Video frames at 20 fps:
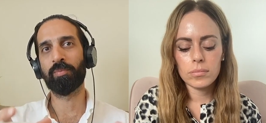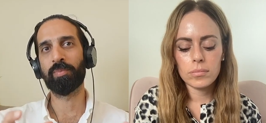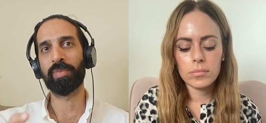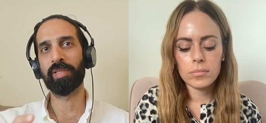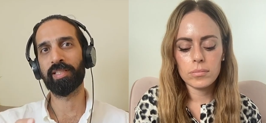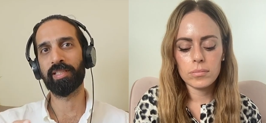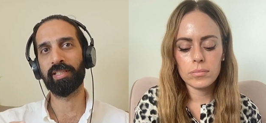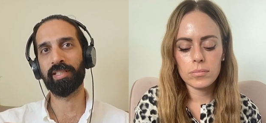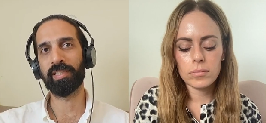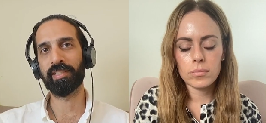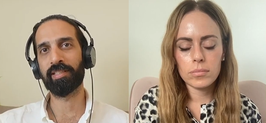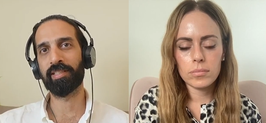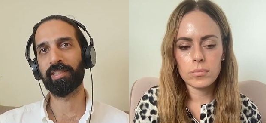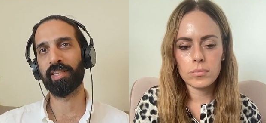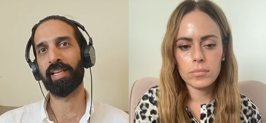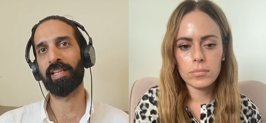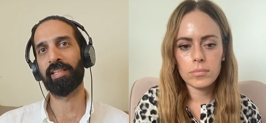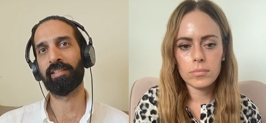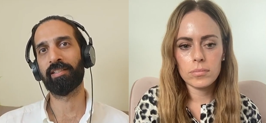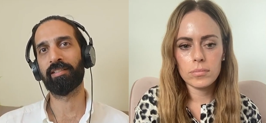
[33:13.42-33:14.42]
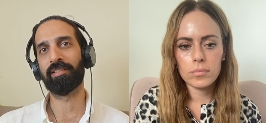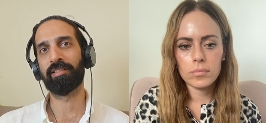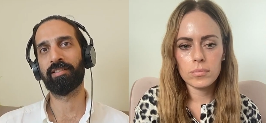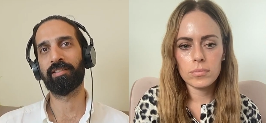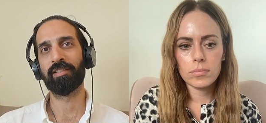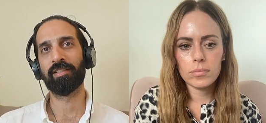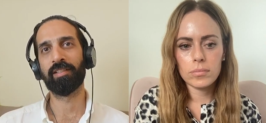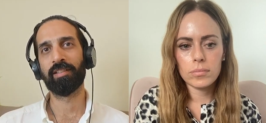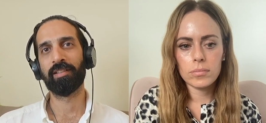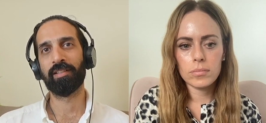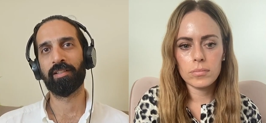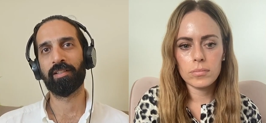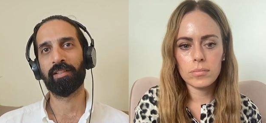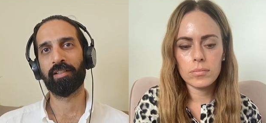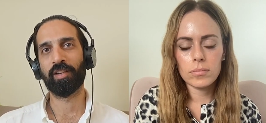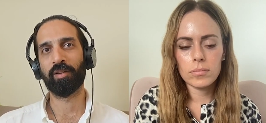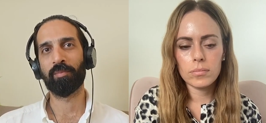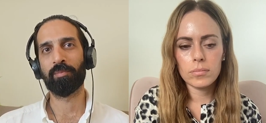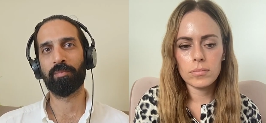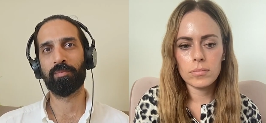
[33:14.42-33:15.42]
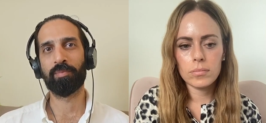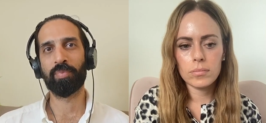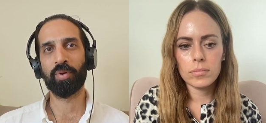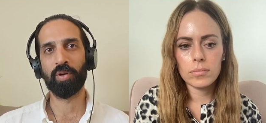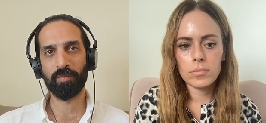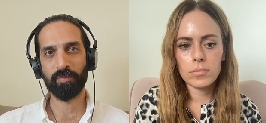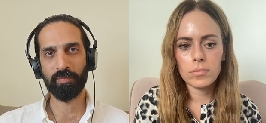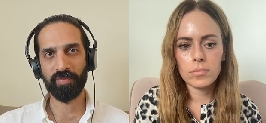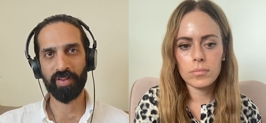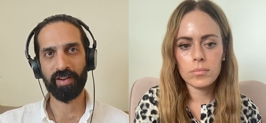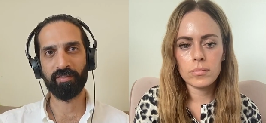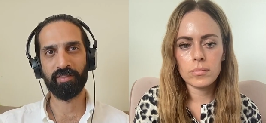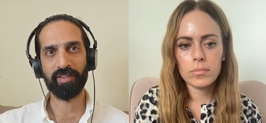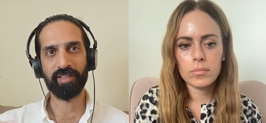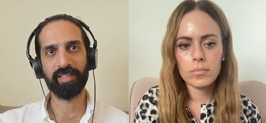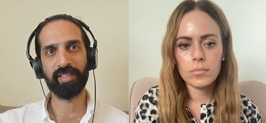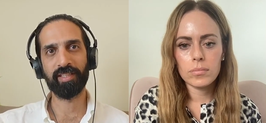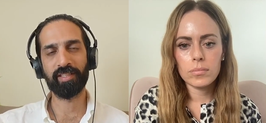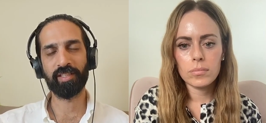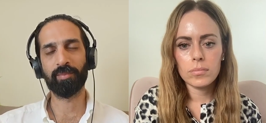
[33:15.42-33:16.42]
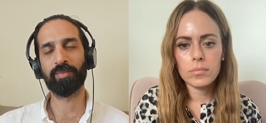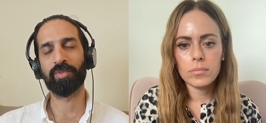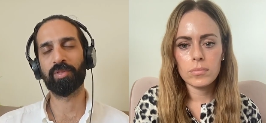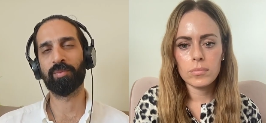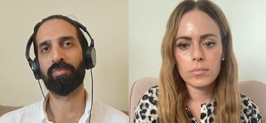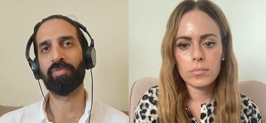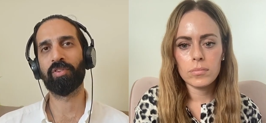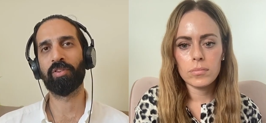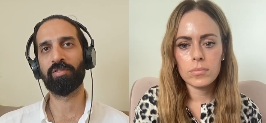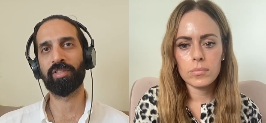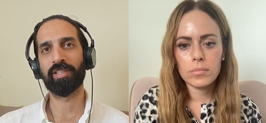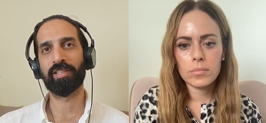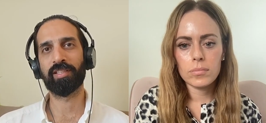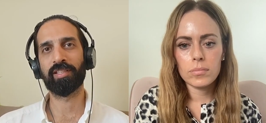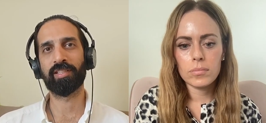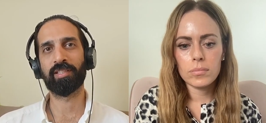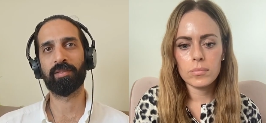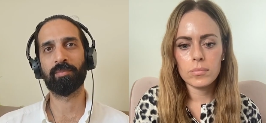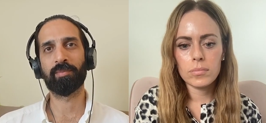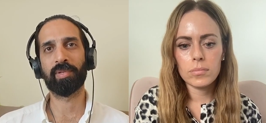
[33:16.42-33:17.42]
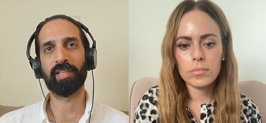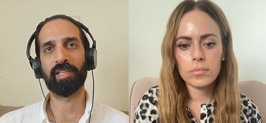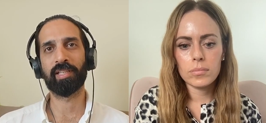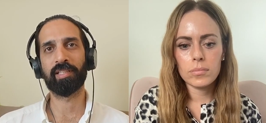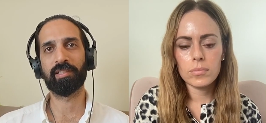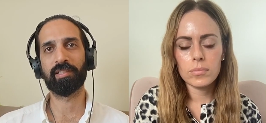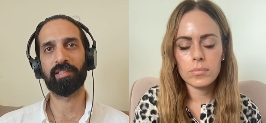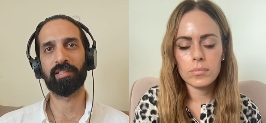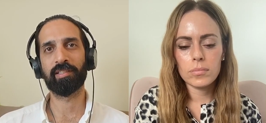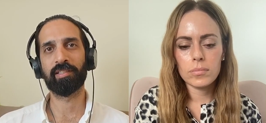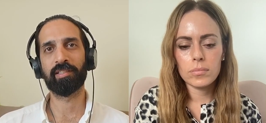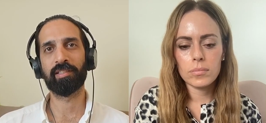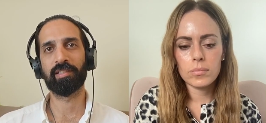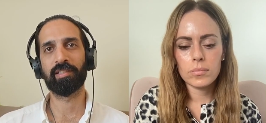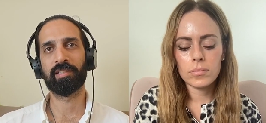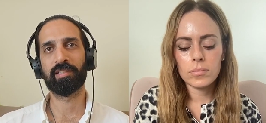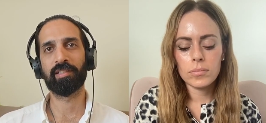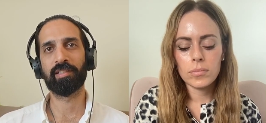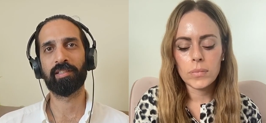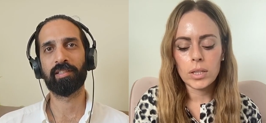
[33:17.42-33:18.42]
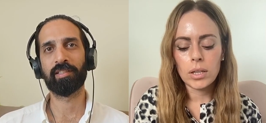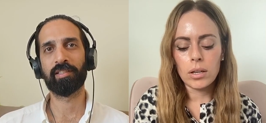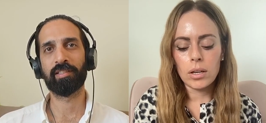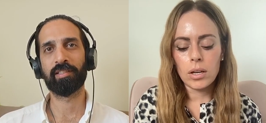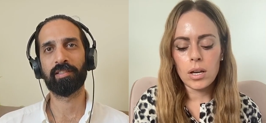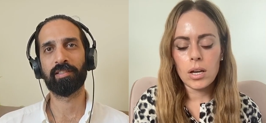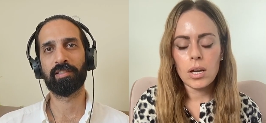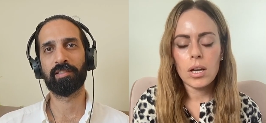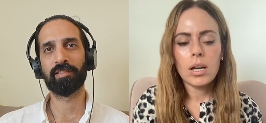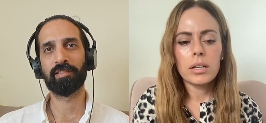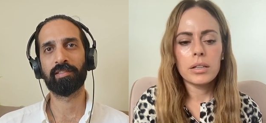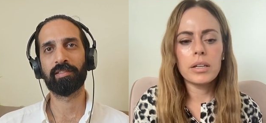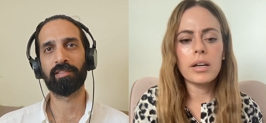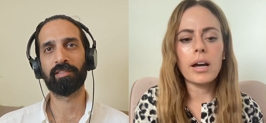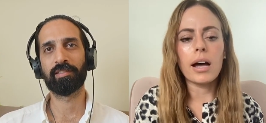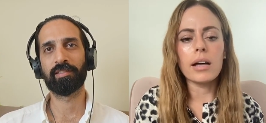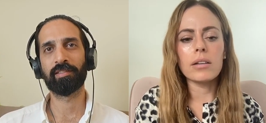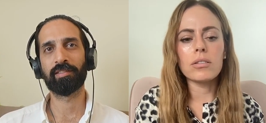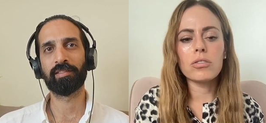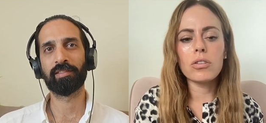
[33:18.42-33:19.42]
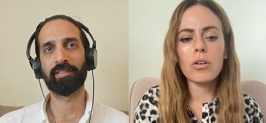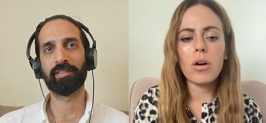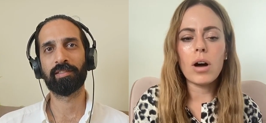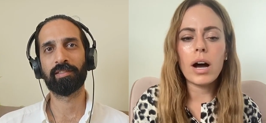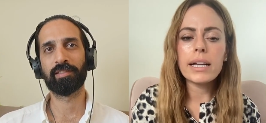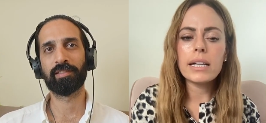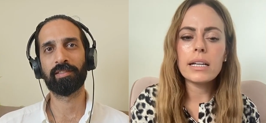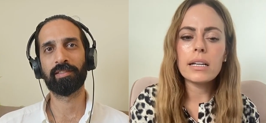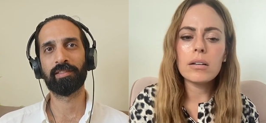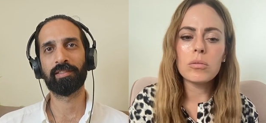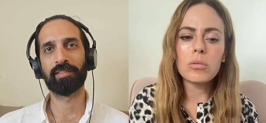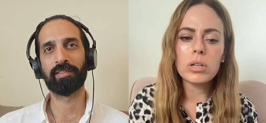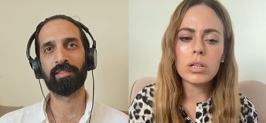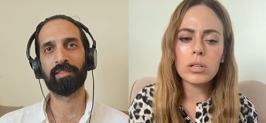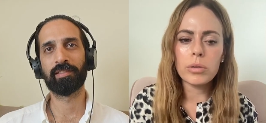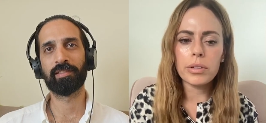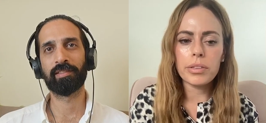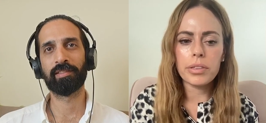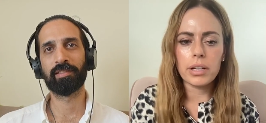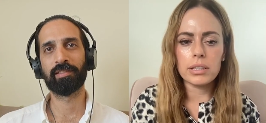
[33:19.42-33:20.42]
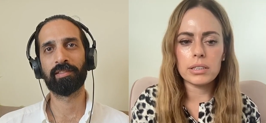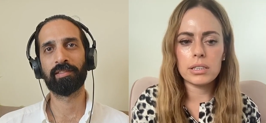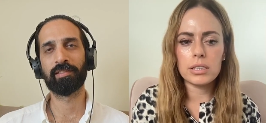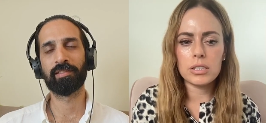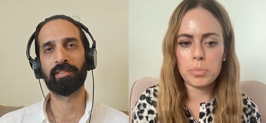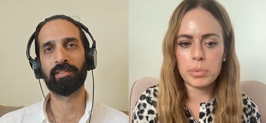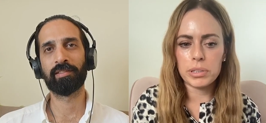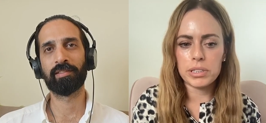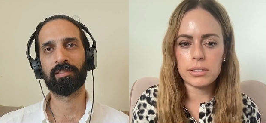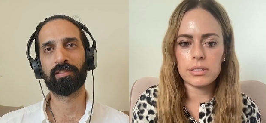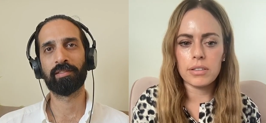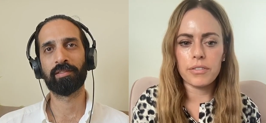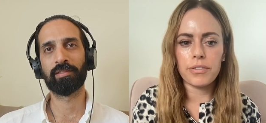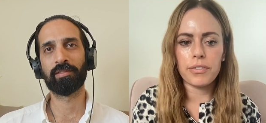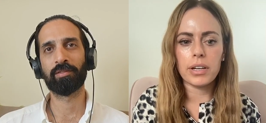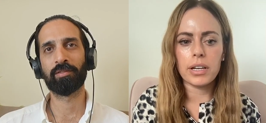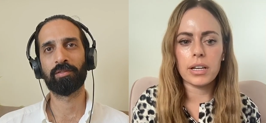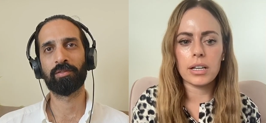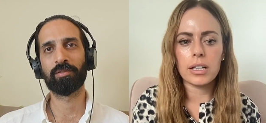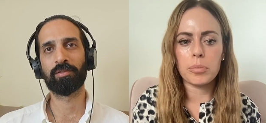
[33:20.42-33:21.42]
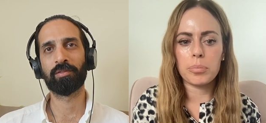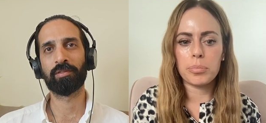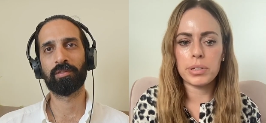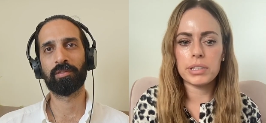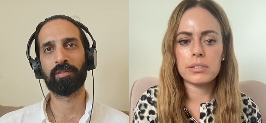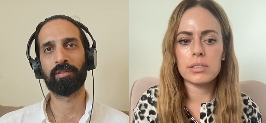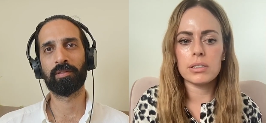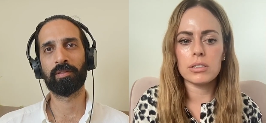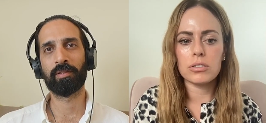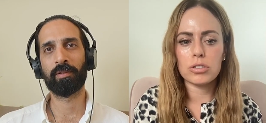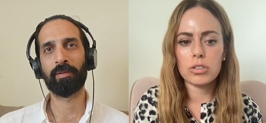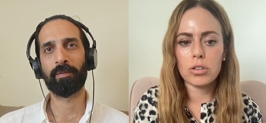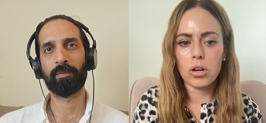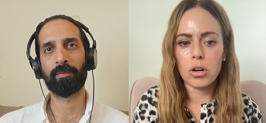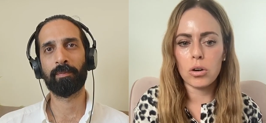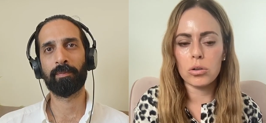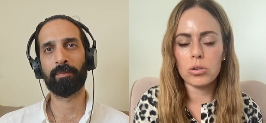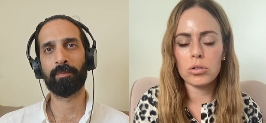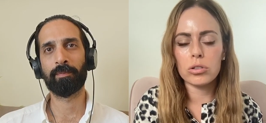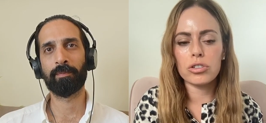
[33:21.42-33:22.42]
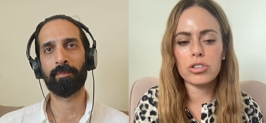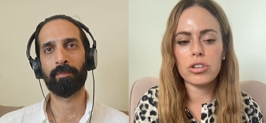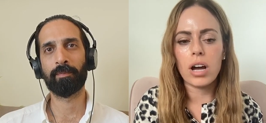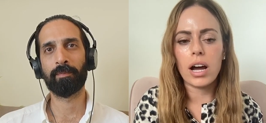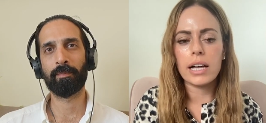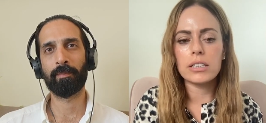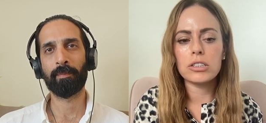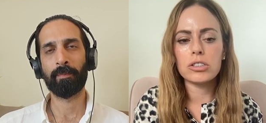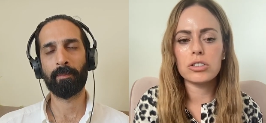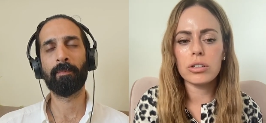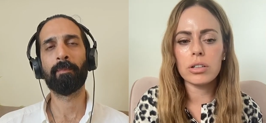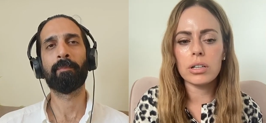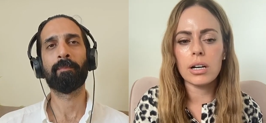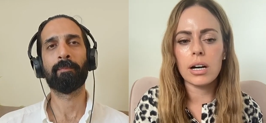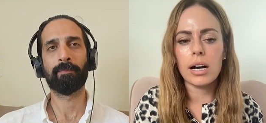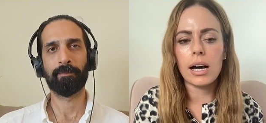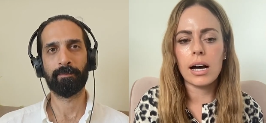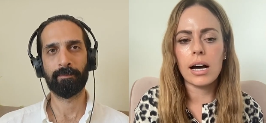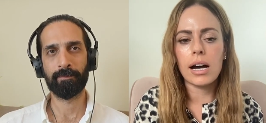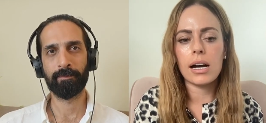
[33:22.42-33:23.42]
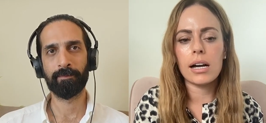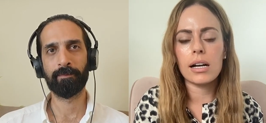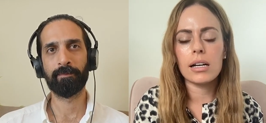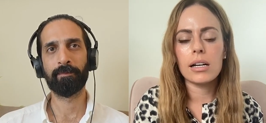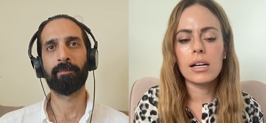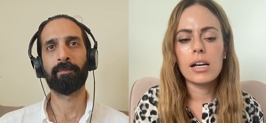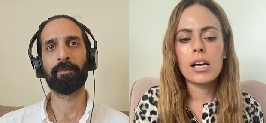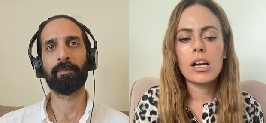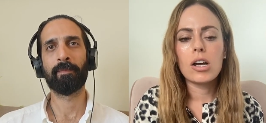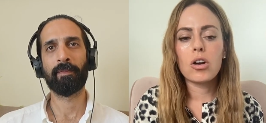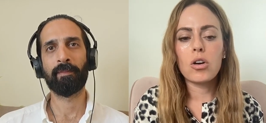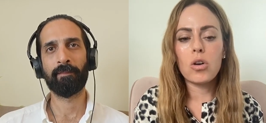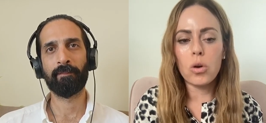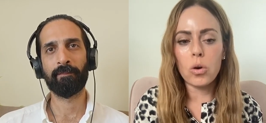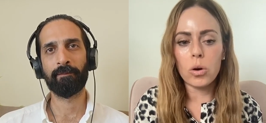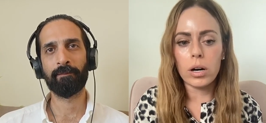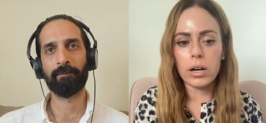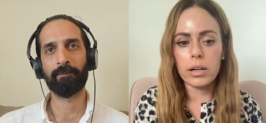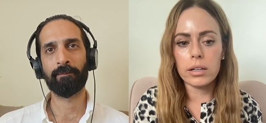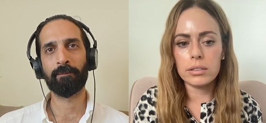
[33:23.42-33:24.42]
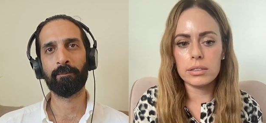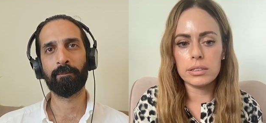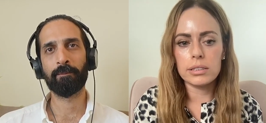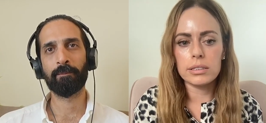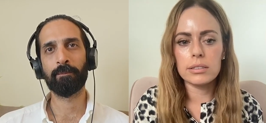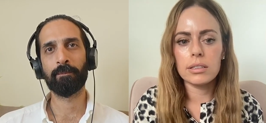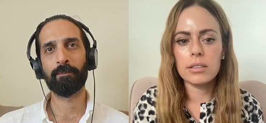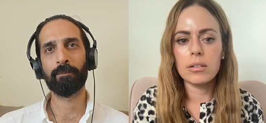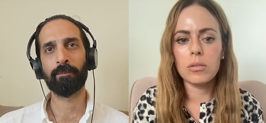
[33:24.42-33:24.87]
Speaker 1: your business and kind of put various systems and processes in place?
Speaker 2: Yeah, so I didn't work with a specific business coach. I took a course